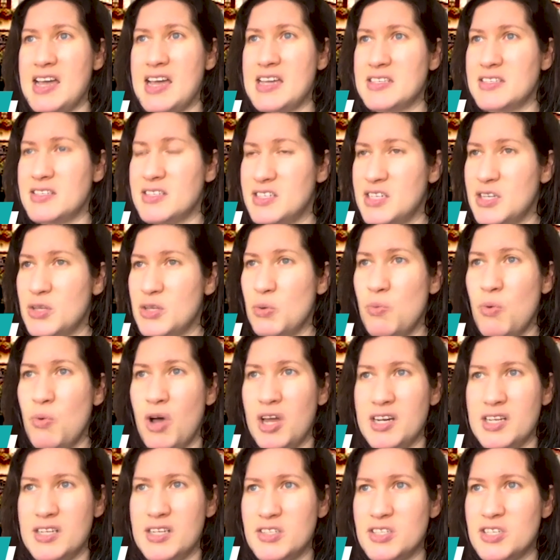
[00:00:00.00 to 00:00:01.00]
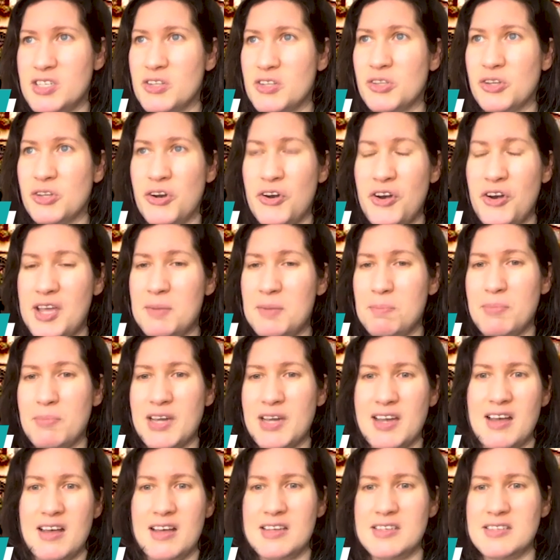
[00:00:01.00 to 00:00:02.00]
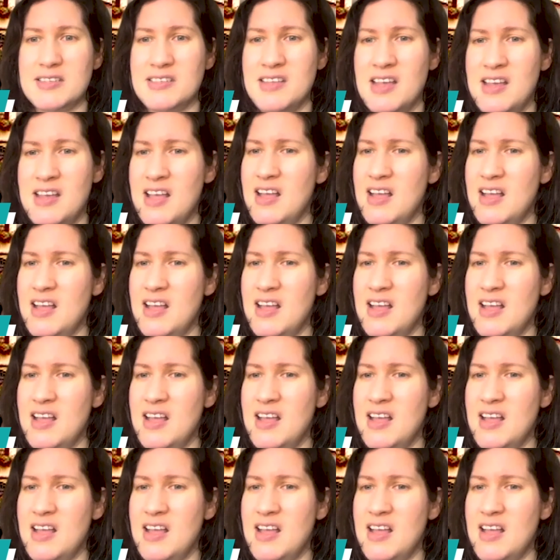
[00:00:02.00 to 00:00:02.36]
I still wanted to learn it because